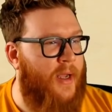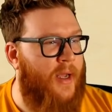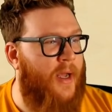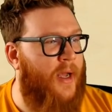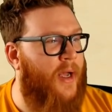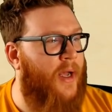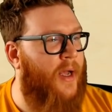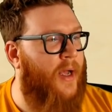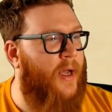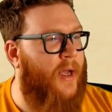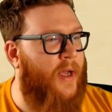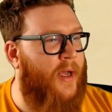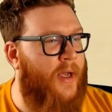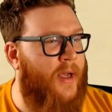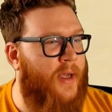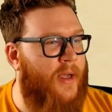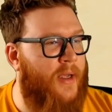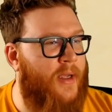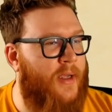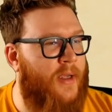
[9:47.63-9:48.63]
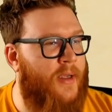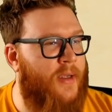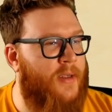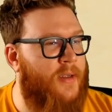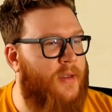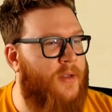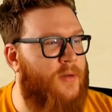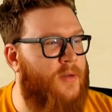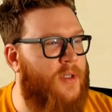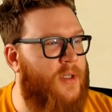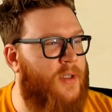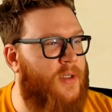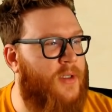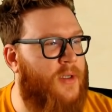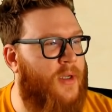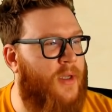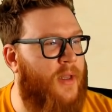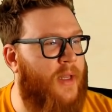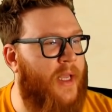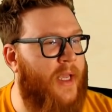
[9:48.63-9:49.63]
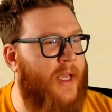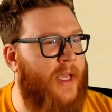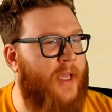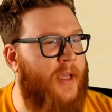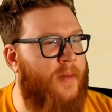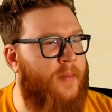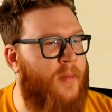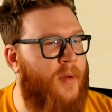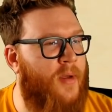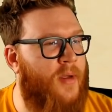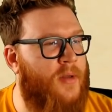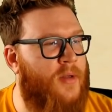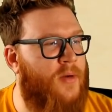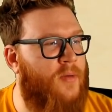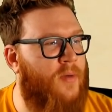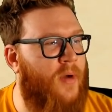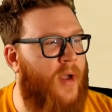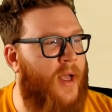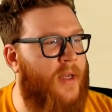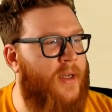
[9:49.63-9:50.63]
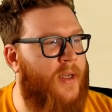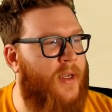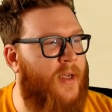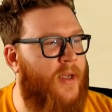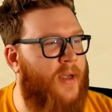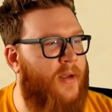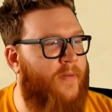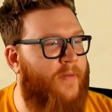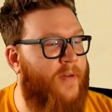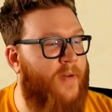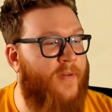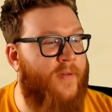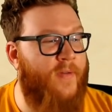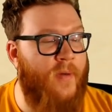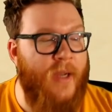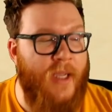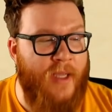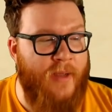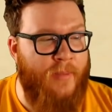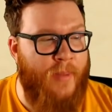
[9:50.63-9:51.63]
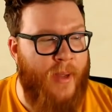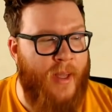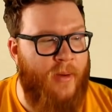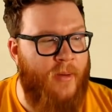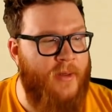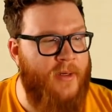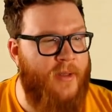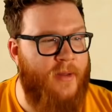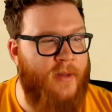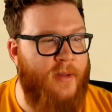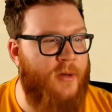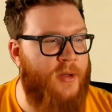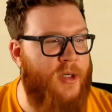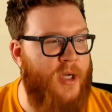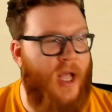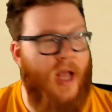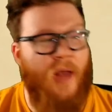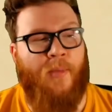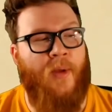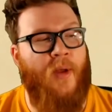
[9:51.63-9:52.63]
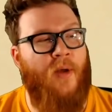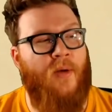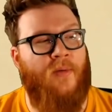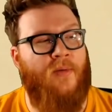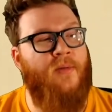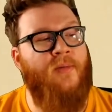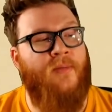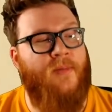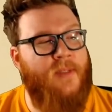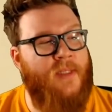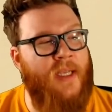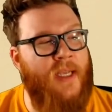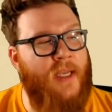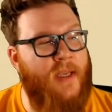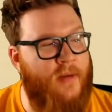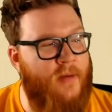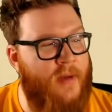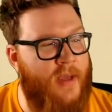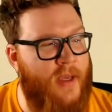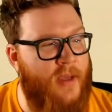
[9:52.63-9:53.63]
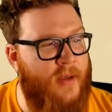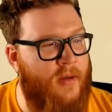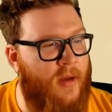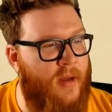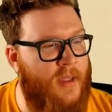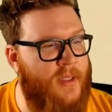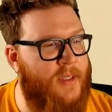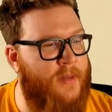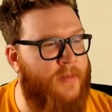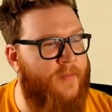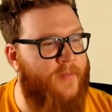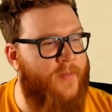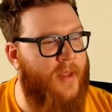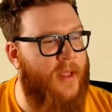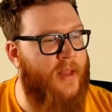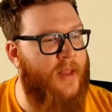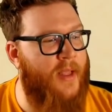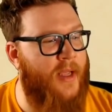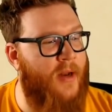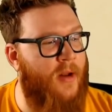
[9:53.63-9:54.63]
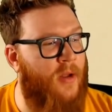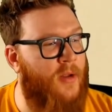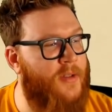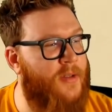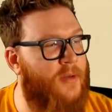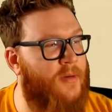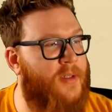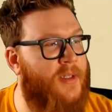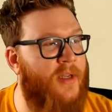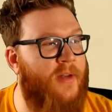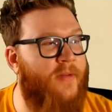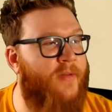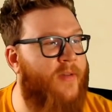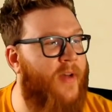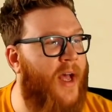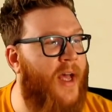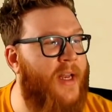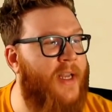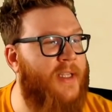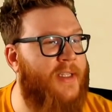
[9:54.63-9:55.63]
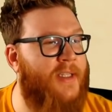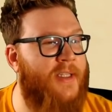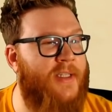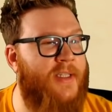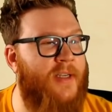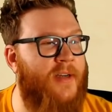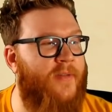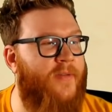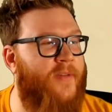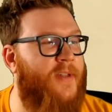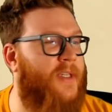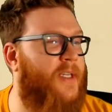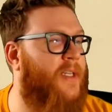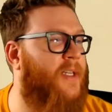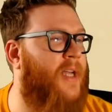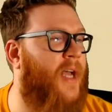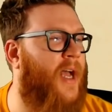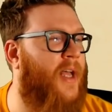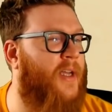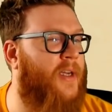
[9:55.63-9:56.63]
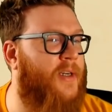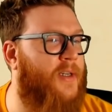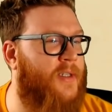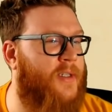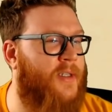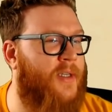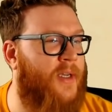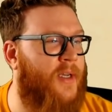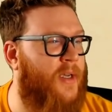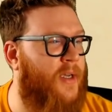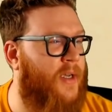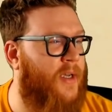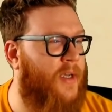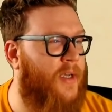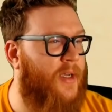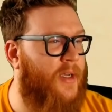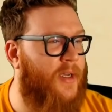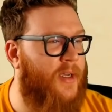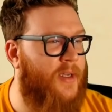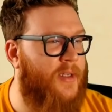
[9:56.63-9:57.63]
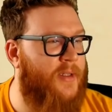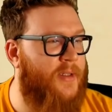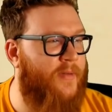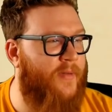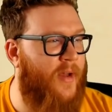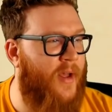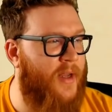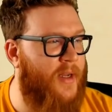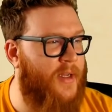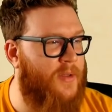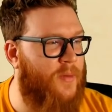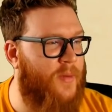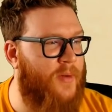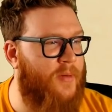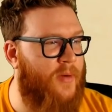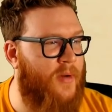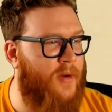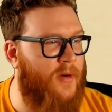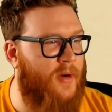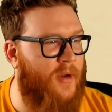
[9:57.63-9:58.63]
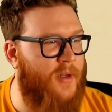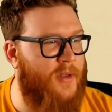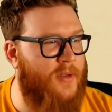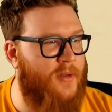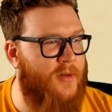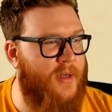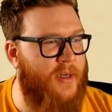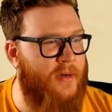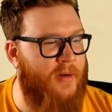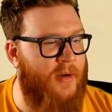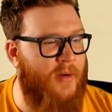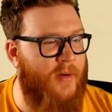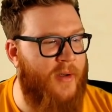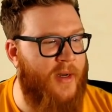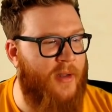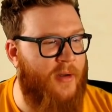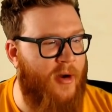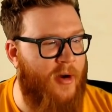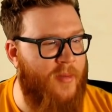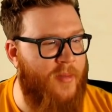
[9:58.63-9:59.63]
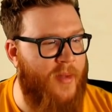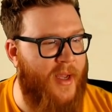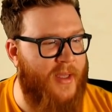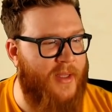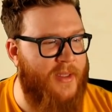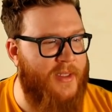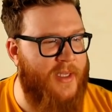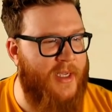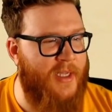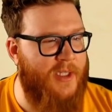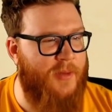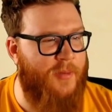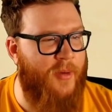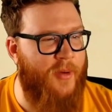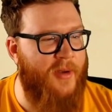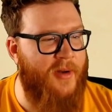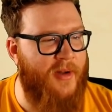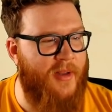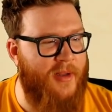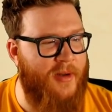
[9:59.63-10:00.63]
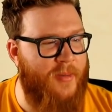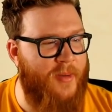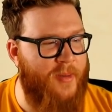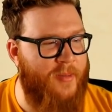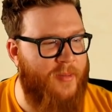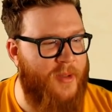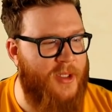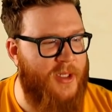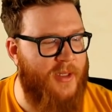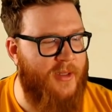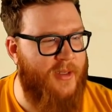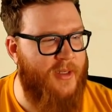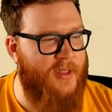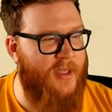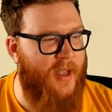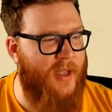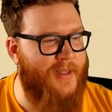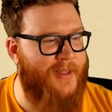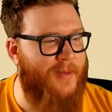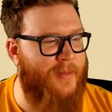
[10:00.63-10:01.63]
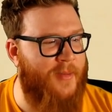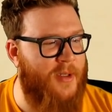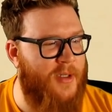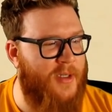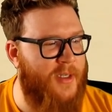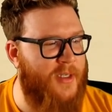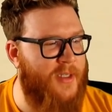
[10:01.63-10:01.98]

Uh, you just claim Tyrande for free by going to the new shop. Oh, sick. Okay, awesome. And then also Sylvanas is here for $10. Sylvanas, Windrunner, Hunter, Hero, and Cardback. This got spoiled a little bit, but she looks awesome, and she